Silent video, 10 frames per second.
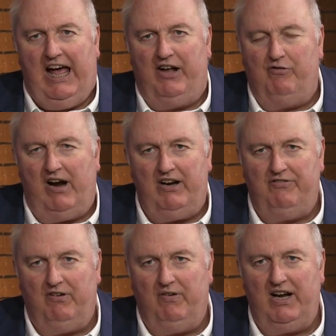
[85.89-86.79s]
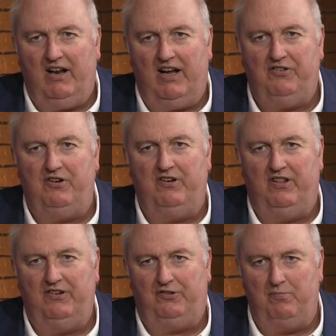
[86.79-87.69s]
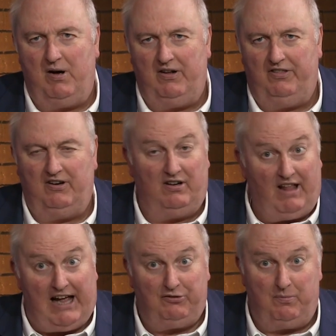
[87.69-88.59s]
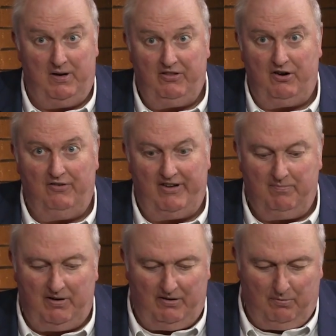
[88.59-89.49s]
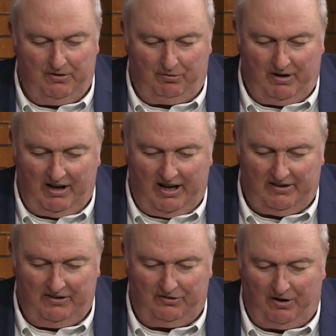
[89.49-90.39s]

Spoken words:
and ran for re-election this month, last month, November, and was re-elected.